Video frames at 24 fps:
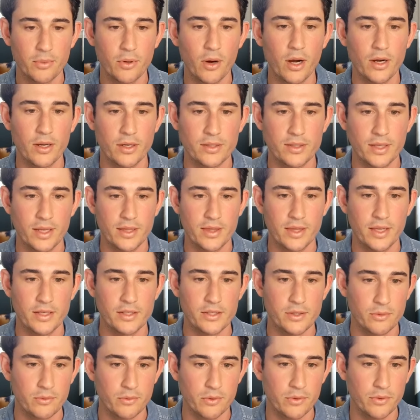products like
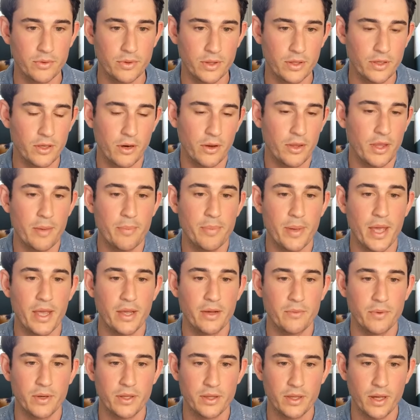this through, they
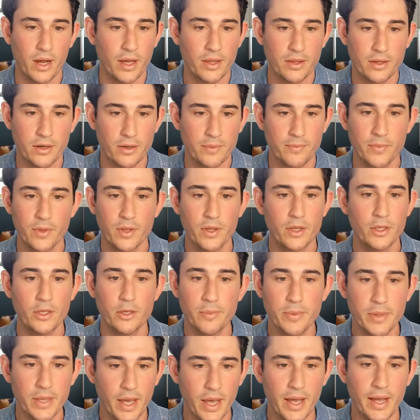bank with either
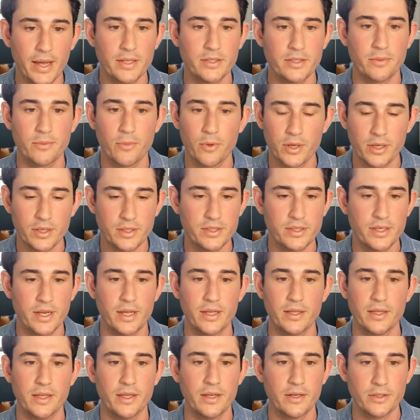UBS or Morgan
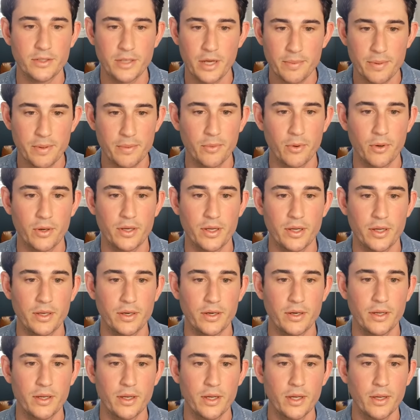Stanley or JP
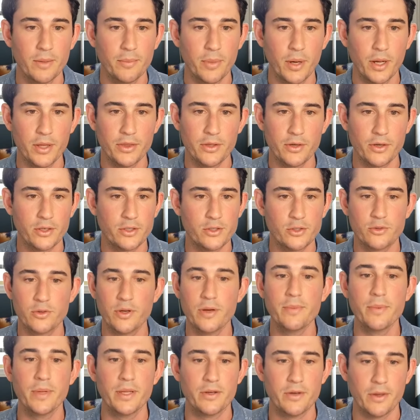Morgan, but they're
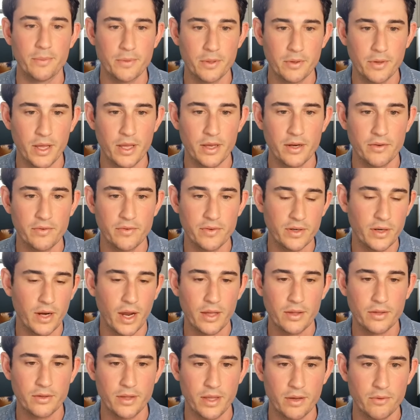extremely crypto native, and
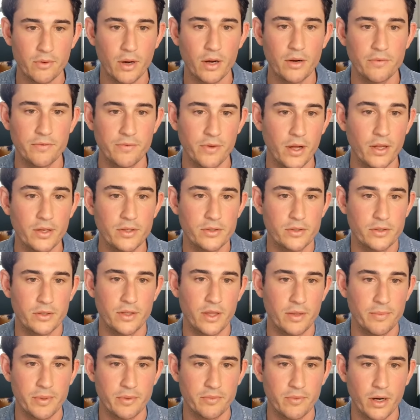either they run funds or
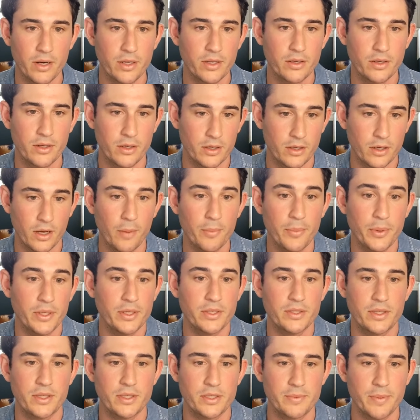they've been running
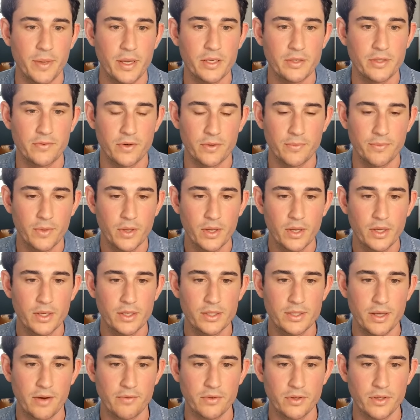companies in the space for
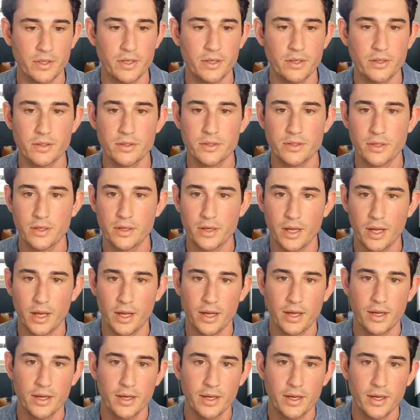several years. And
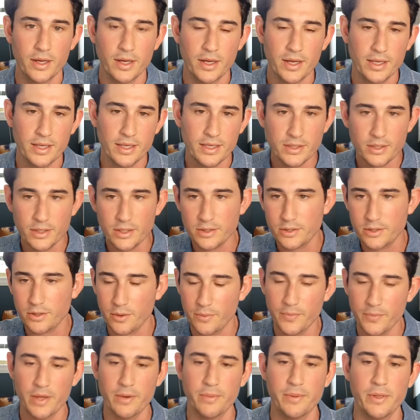
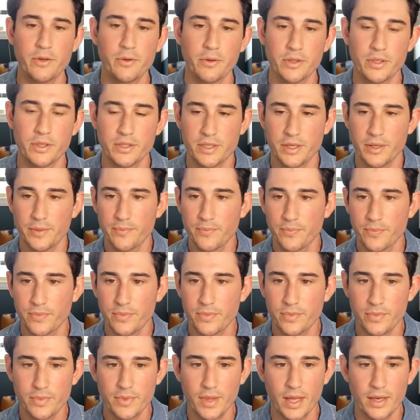so it'll be cool to see
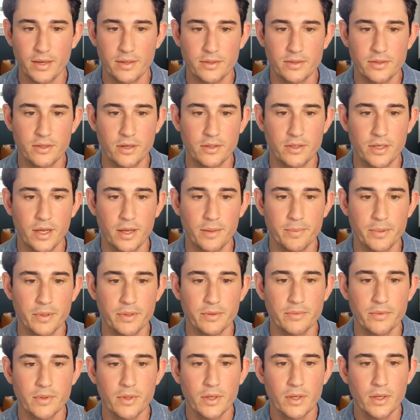that start to happen.